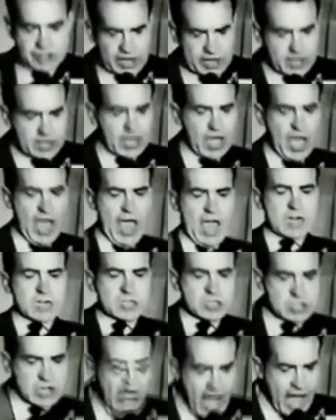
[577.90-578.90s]
sick and
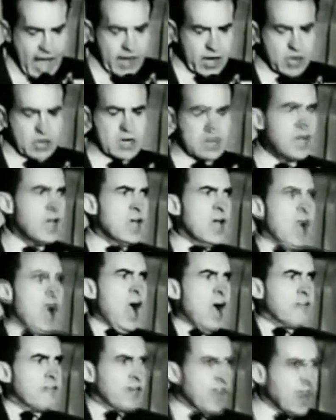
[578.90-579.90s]
tired
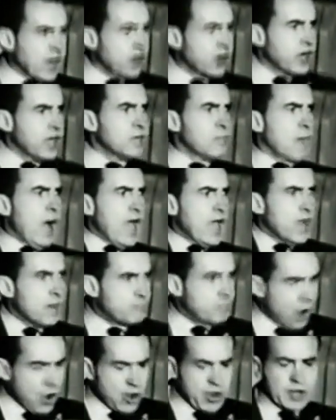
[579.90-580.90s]
of hearing my
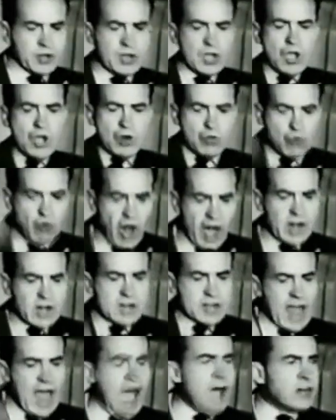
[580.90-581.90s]
opponent
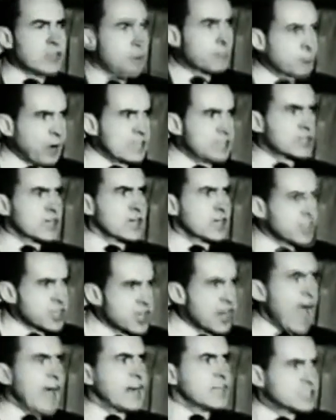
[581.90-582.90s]
run down the president of the
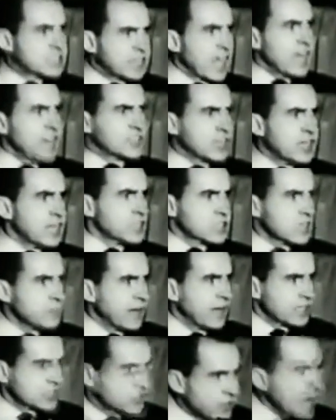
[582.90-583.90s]
United States and his
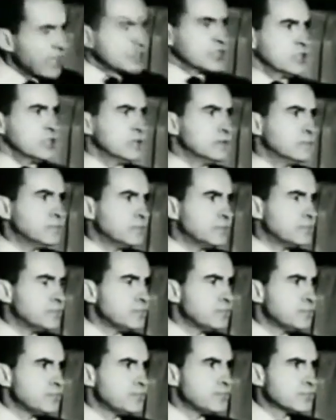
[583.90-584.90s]
administration.